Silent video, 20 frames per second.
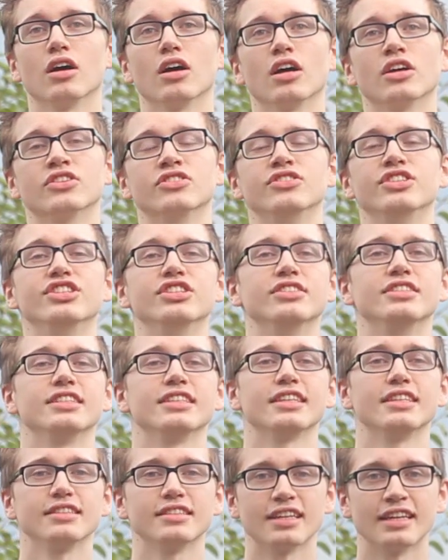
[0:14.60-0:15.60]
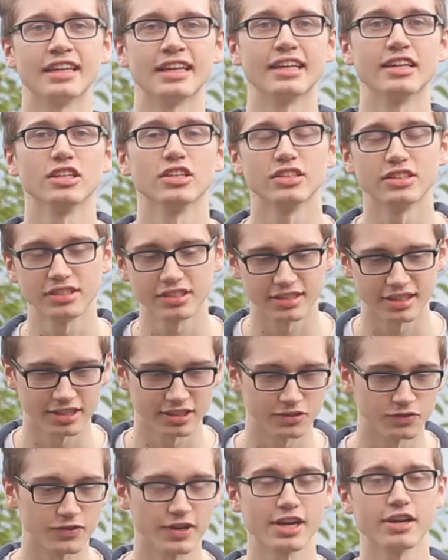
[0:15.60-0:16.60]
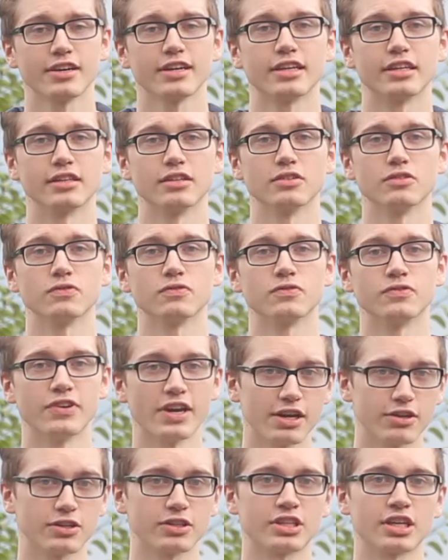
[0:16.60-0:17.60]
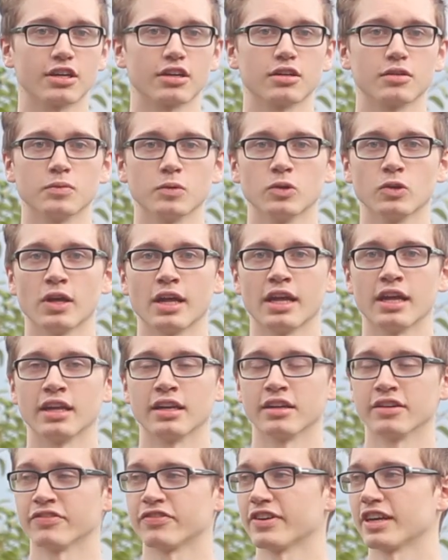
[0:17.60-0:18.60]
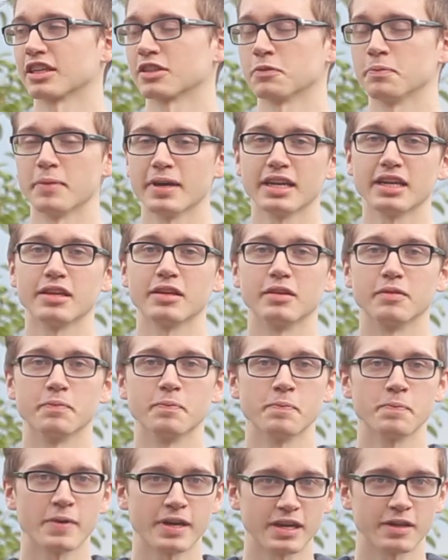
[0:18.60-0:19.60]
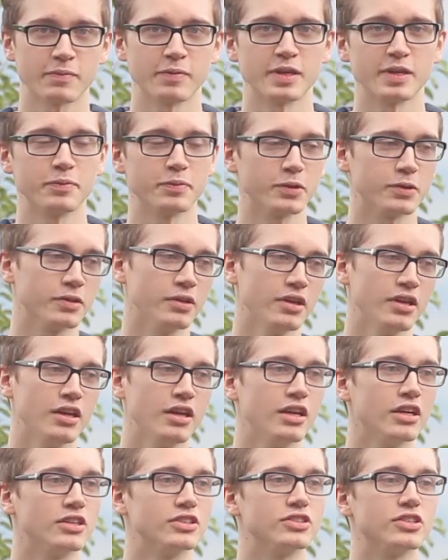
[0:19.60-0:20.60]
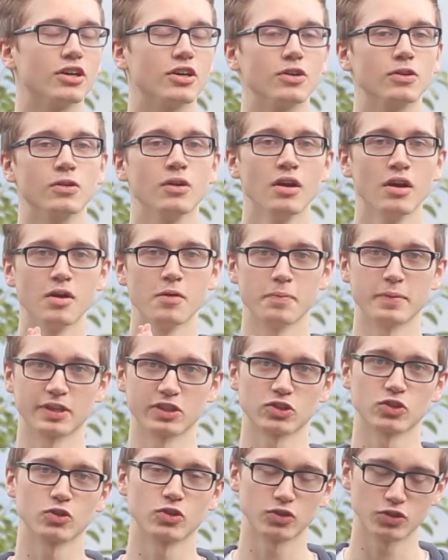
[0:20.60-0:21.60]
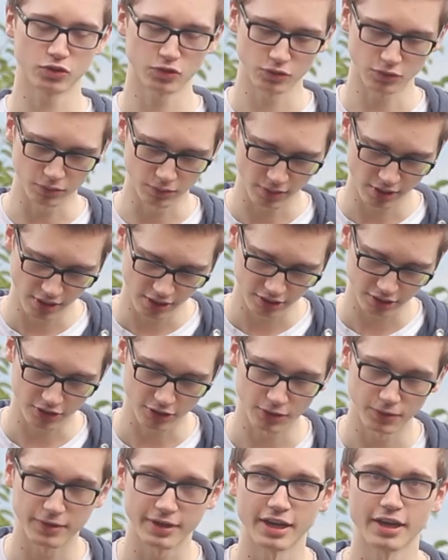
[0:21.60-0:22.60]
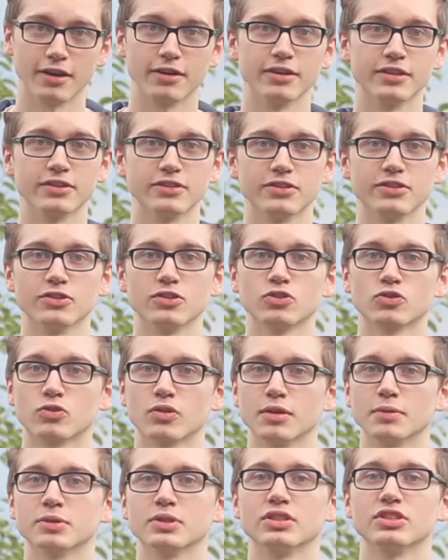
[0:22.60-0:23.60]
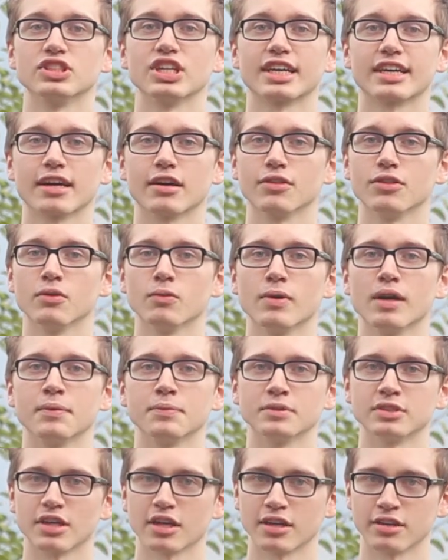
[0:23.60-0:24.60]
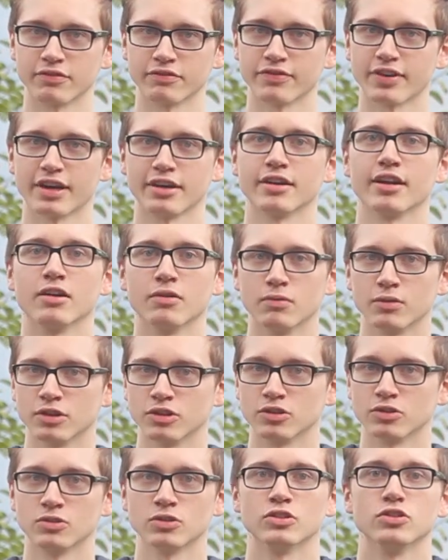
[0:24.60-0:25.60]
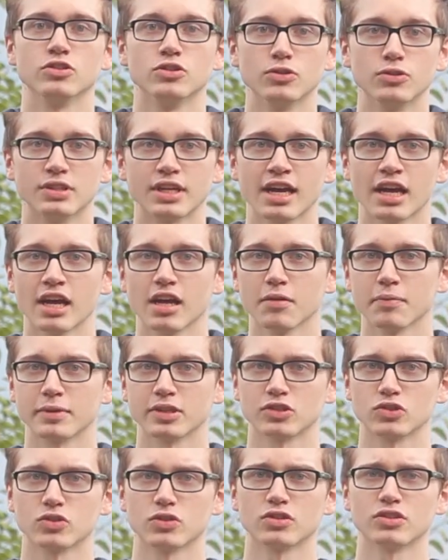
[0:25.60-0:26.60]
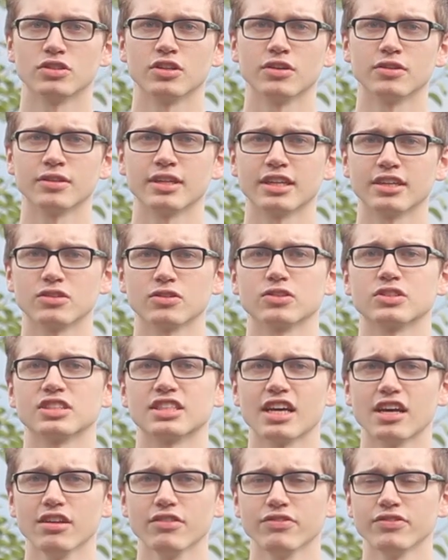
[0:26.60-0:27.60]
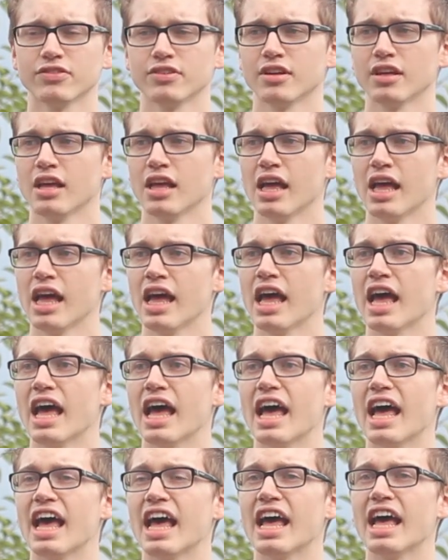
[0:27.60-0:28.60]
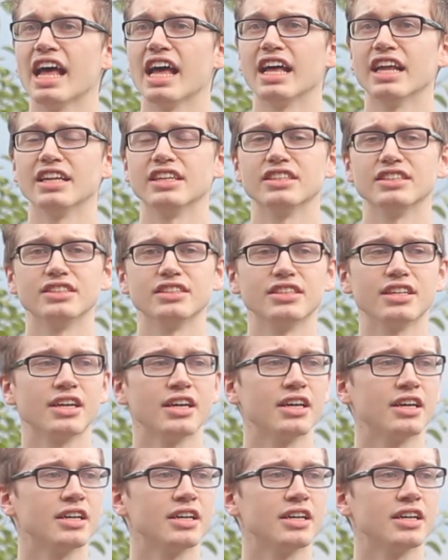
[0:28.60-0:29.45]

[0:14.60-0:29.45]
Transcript: a disease, and illness that is very, very terrible and affects many, many people. So make sure to go down in the description, check out the website, find out what you can do to help. Make sure to donate yourself. And